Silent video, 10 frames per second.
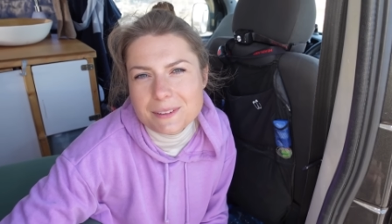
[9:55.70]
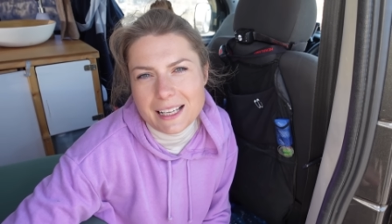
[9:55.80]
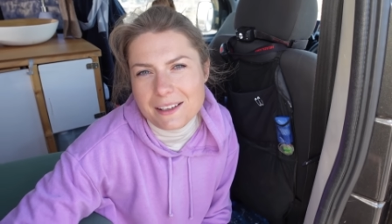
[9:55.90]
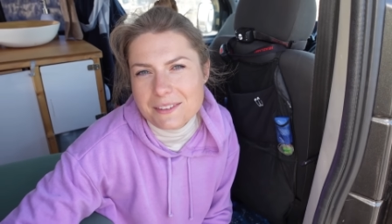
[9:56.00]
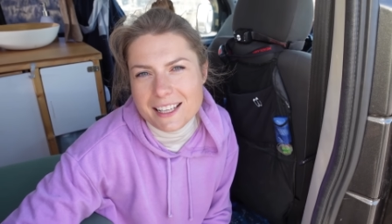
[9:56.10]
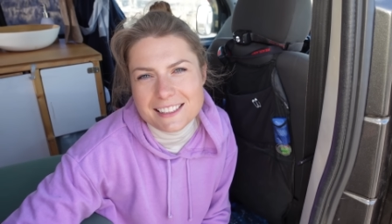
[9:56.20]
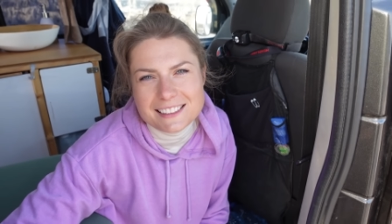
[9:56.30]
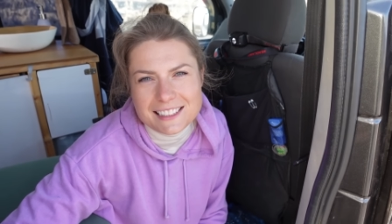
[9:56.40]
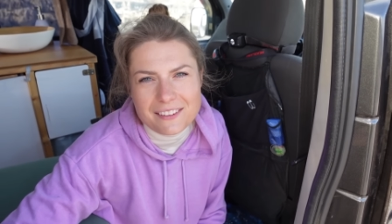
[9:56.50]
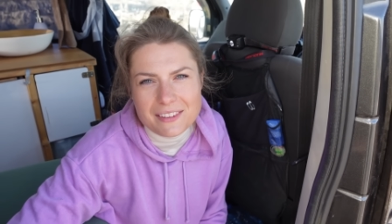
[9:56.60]
we have
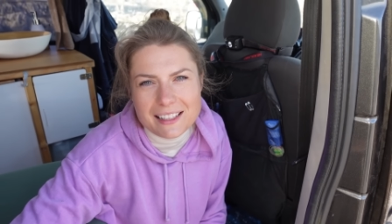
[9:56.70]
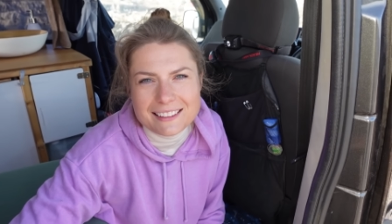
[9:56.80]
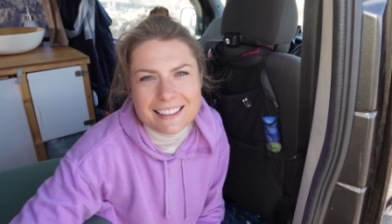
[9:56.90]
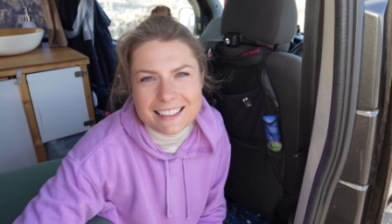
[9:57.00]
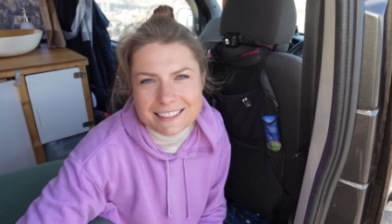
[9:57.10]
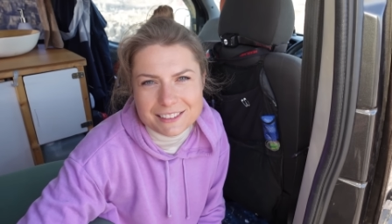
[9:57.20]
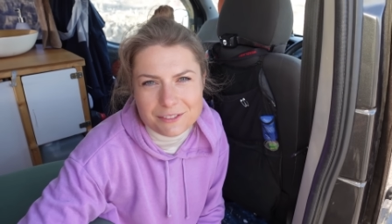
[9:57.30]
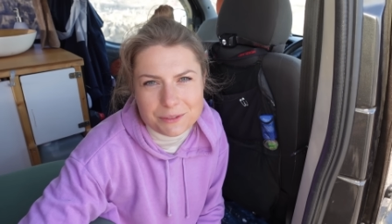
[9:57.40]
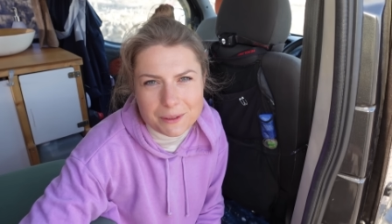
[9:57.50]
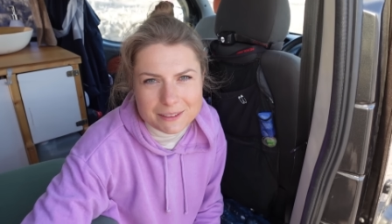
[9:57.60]
thirty-seven liters
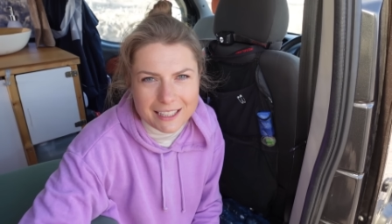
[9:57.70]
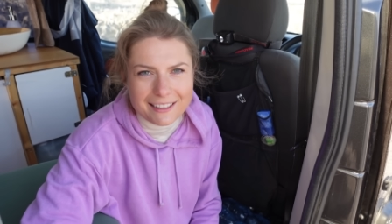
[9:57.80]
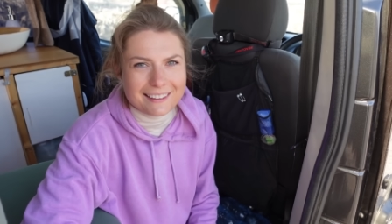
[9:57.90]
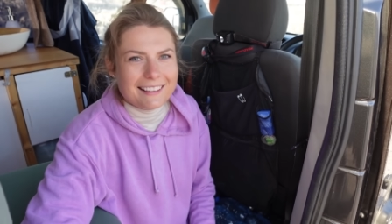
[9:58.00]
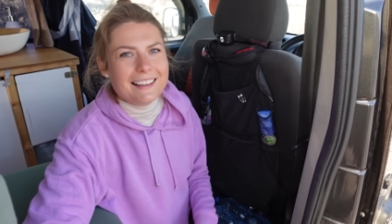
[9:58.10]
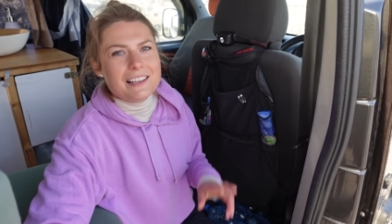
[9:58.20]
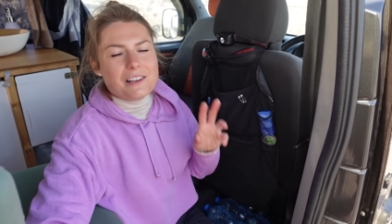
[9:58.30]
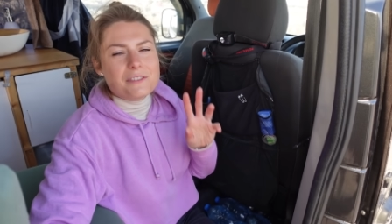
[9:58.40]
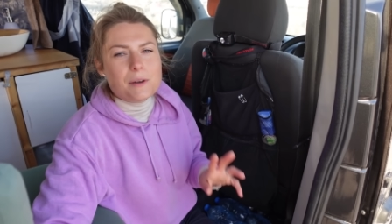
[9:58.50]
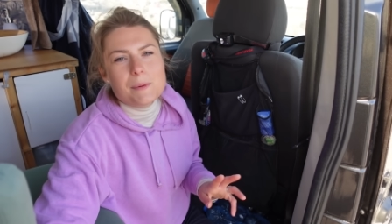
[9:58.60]
of water.
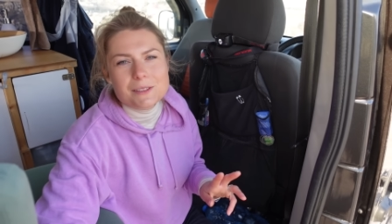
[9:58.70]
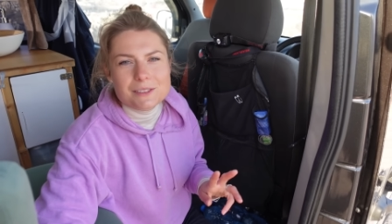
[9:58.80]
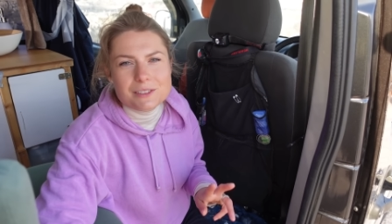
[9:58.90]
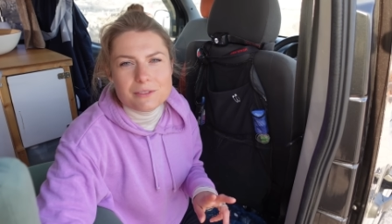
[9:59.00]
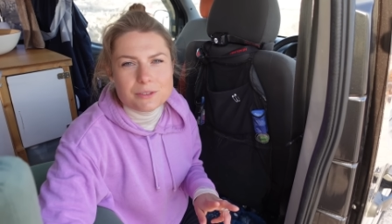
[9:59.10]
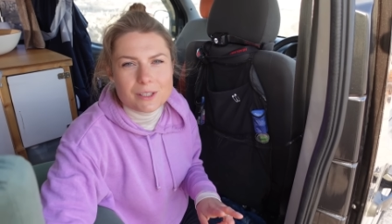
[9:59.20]
Four bottles of